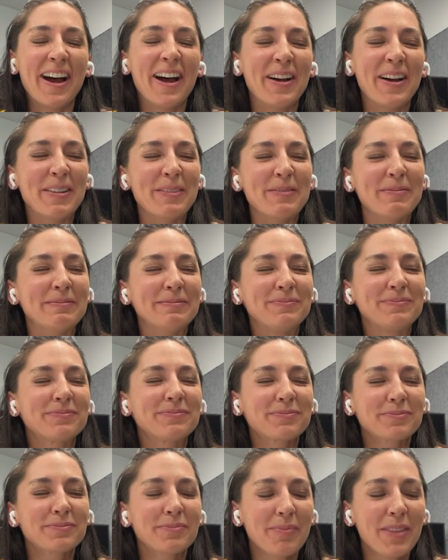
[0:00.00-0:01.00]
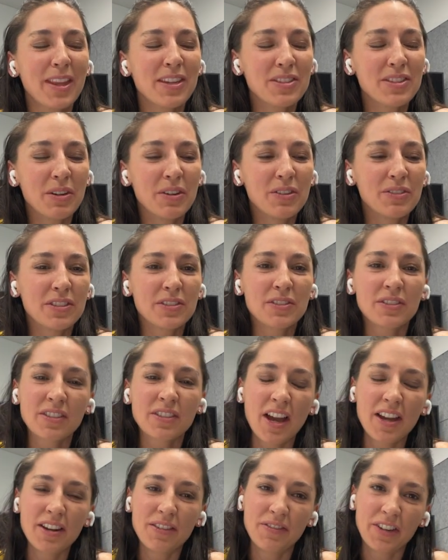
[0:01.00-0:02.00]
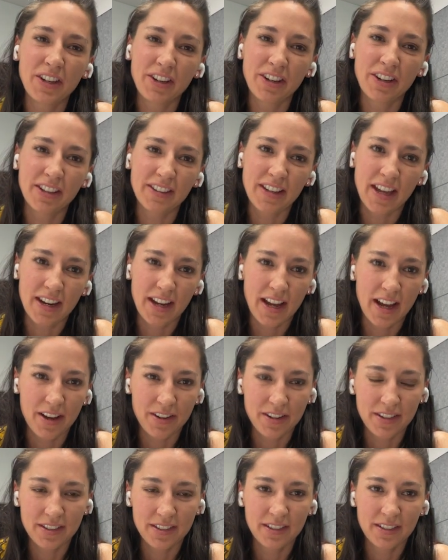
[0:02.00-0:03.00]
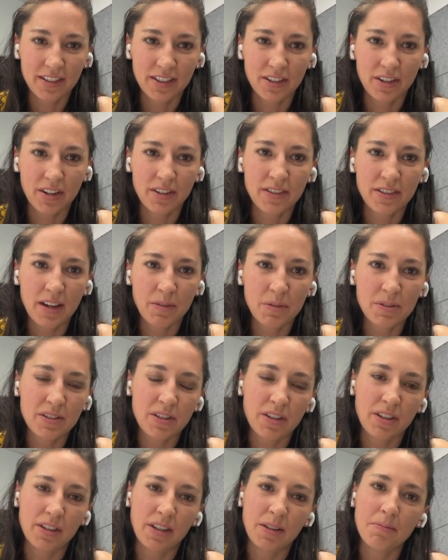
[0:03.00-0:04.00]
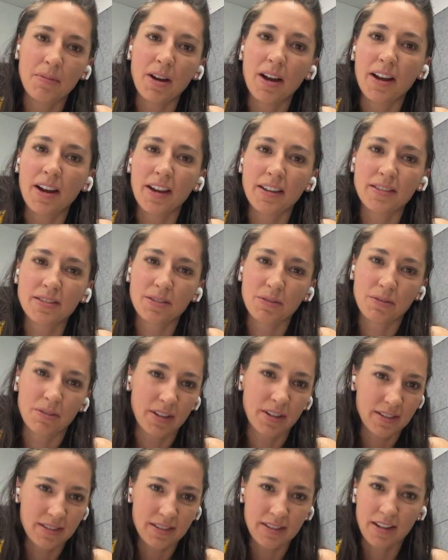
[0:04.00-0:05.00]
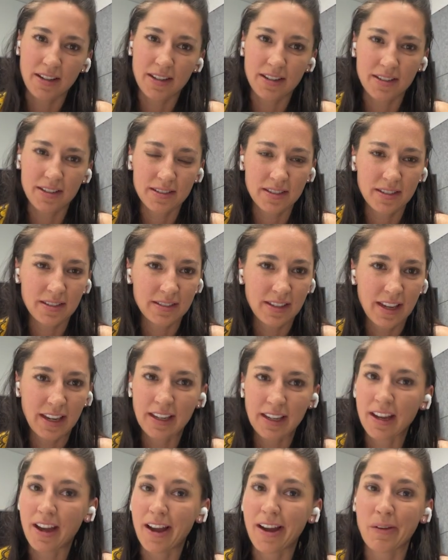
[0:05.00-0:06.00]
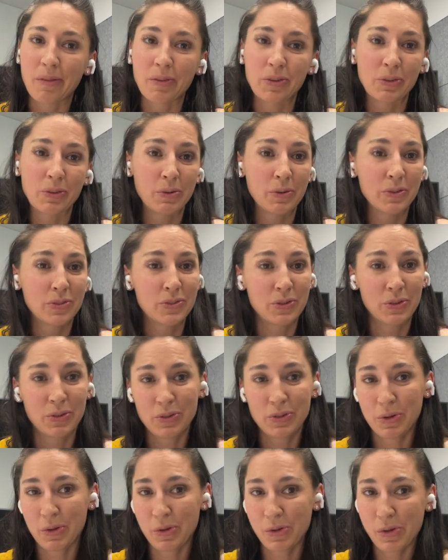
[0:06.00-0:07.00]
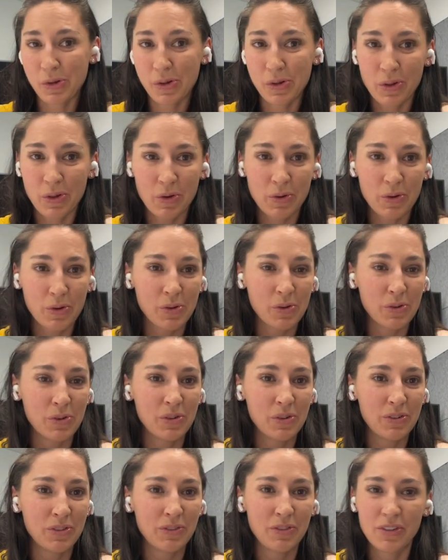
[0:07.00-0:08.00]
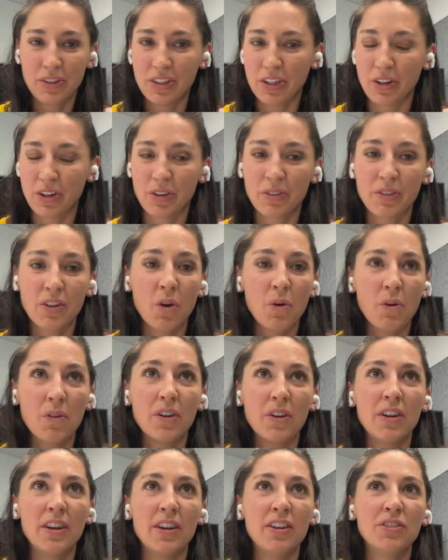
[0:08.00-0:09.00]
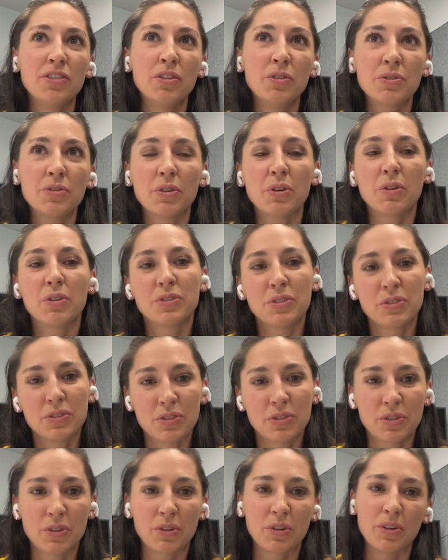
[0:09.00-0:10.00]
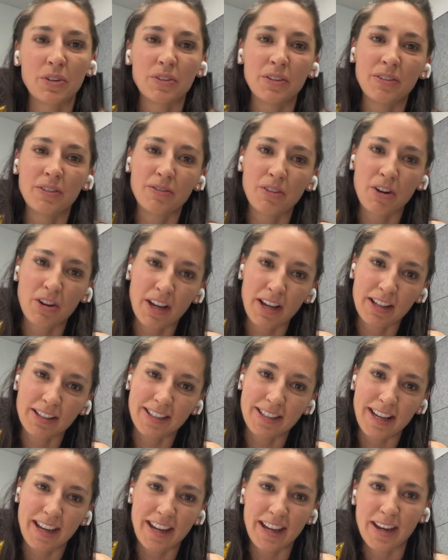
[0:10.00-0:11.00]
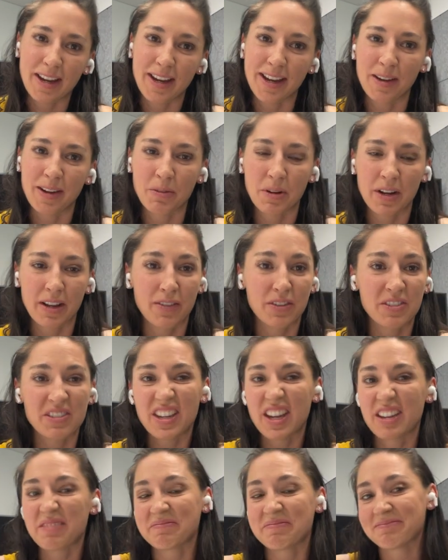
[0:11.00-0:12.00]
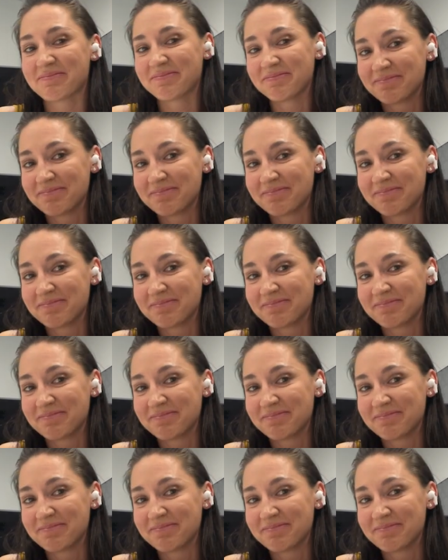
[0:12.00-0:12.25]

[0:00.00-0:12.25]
Um, so just kind of figuring that out and you know that was certainly my story as an artist is like i was always too tall or you know too tall too short wrong colored hair whatever i was like